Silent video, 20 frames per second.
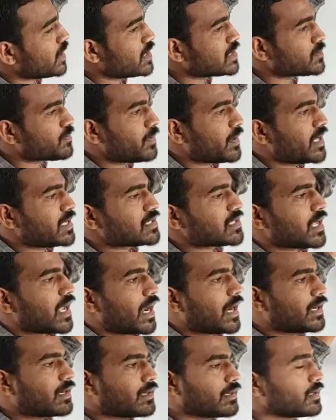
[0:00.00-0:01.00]
is placed
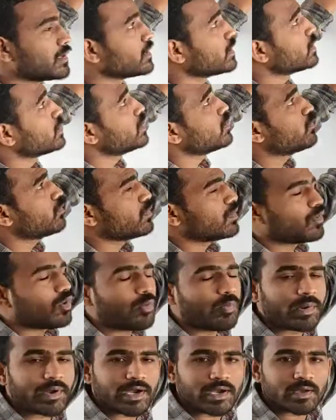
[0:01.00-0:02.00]
at the
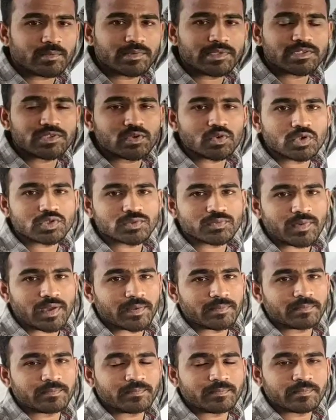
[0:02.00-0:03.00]
open end of this closed
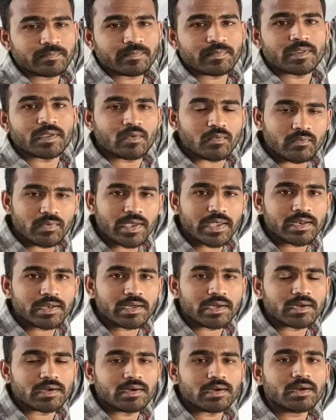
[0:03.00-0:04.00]
pipe,
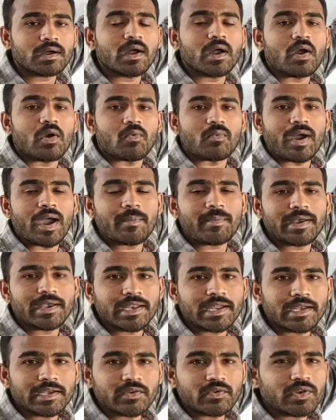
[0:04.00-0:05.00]
when a
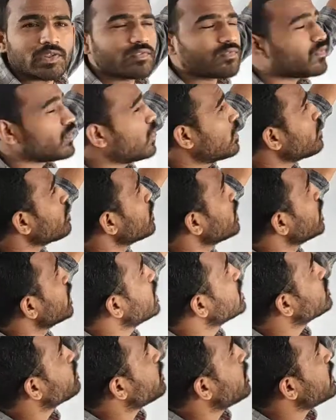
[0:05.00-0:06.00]
vibrating tuning fork
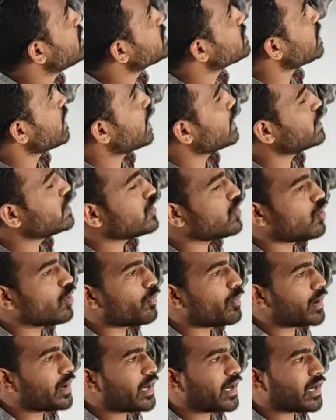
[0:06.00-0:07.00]
is placed at the
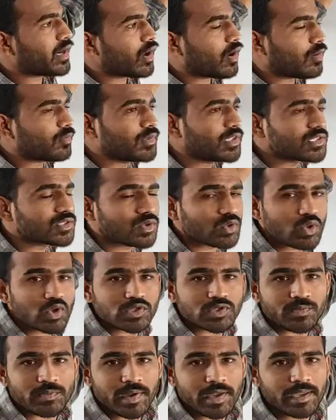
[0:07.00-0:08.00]
open end of this
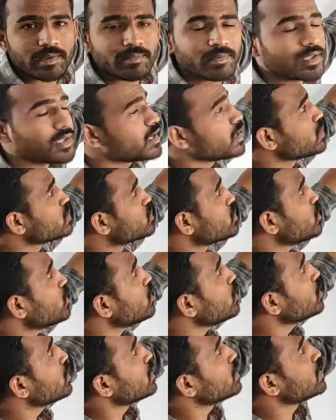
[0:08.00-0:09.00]
closed pipe,
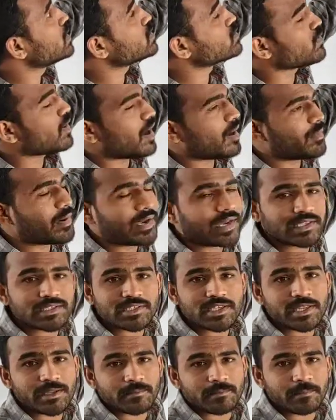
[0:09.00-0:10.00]
so this vibrating
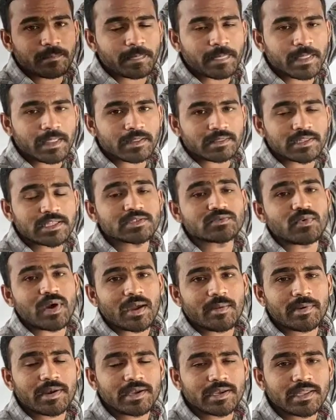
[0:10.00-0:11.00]
string, this
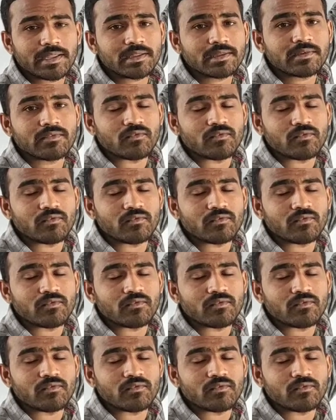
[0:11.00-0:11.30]
vibrating